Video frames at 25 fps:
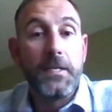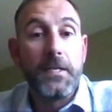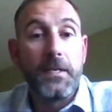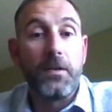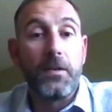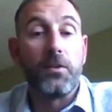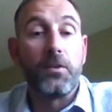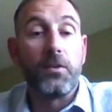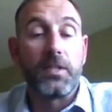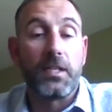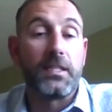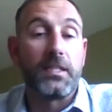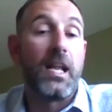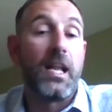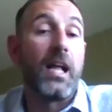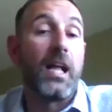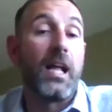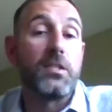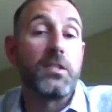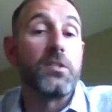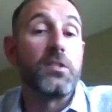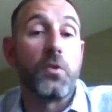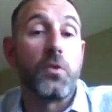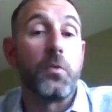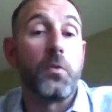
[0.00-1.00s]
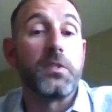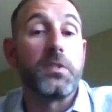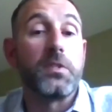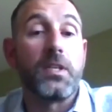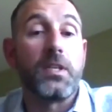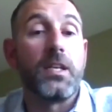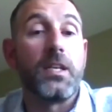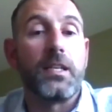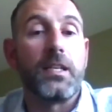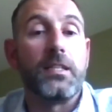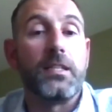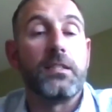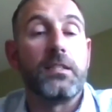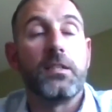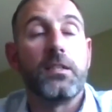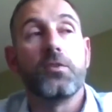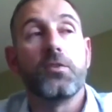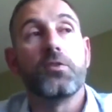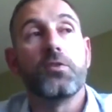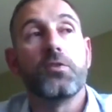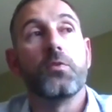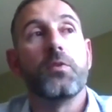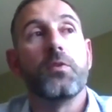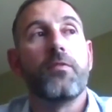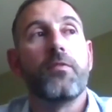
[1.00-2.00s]
You know, technology is always going to continue
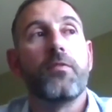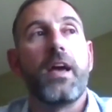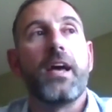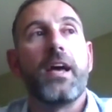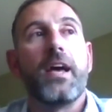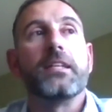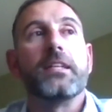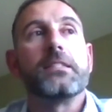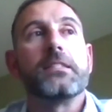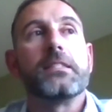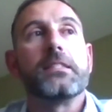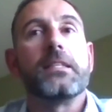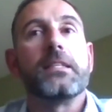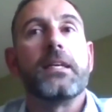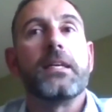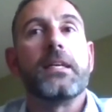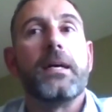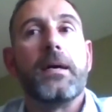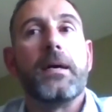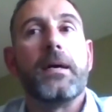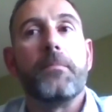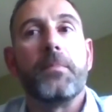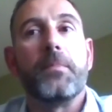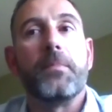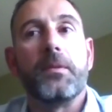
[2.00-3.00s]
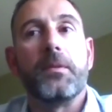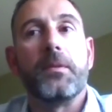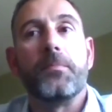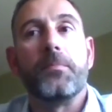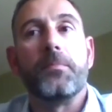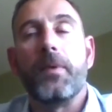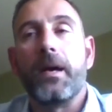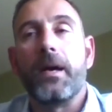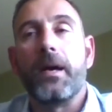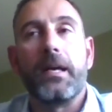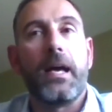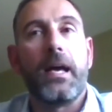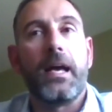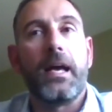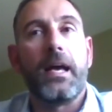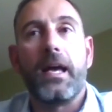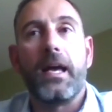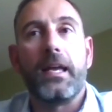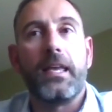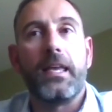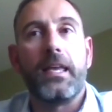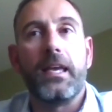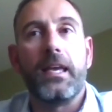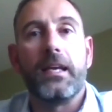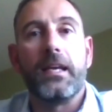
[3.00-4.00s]
to advance, but
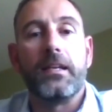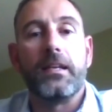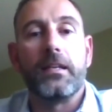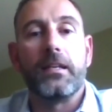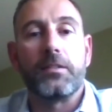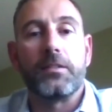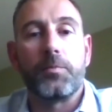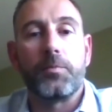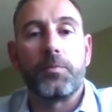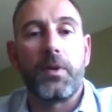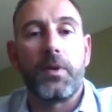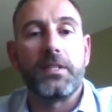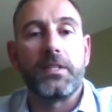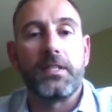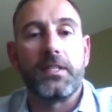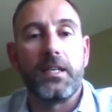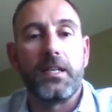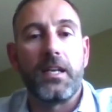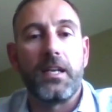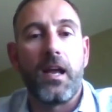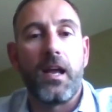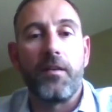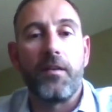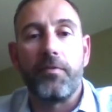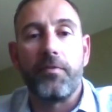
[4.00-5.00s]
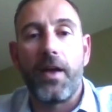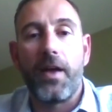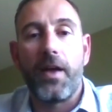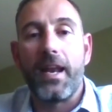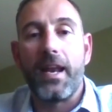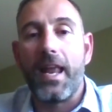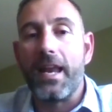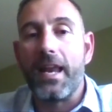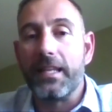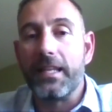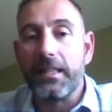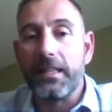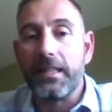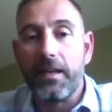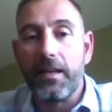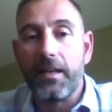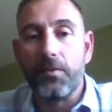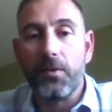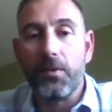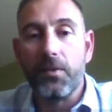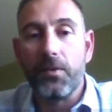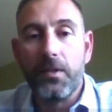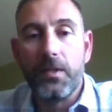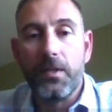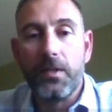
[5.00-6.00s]
I can't express it enough at any
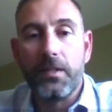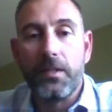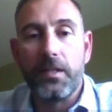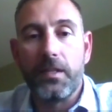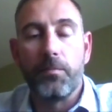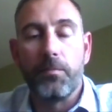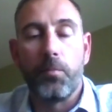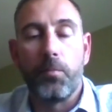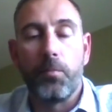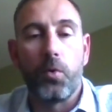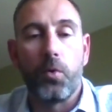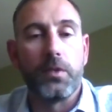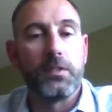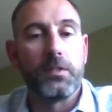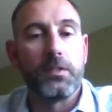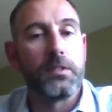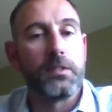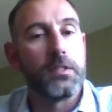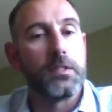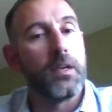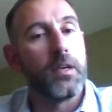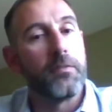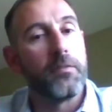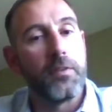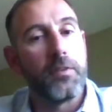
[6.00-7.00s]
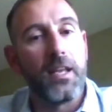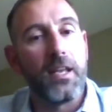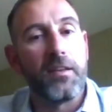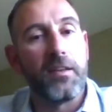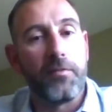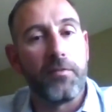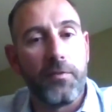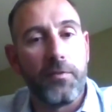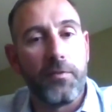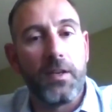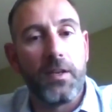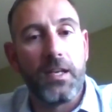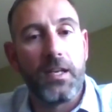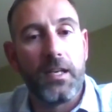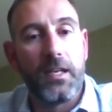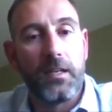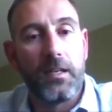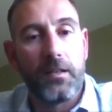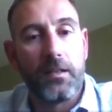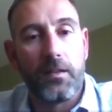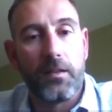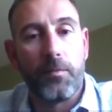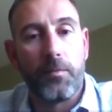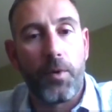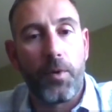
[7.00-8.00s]
level, the importance of getting fitted
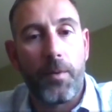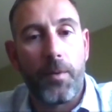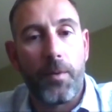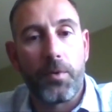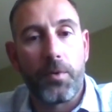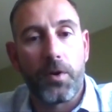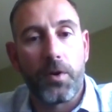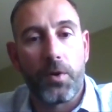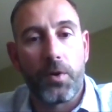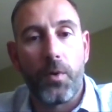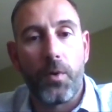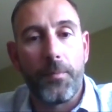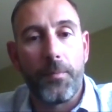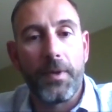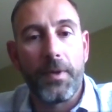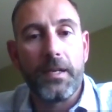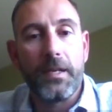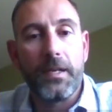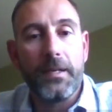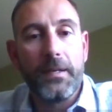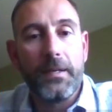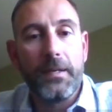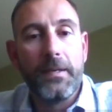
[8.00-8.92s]
into the proper equipment.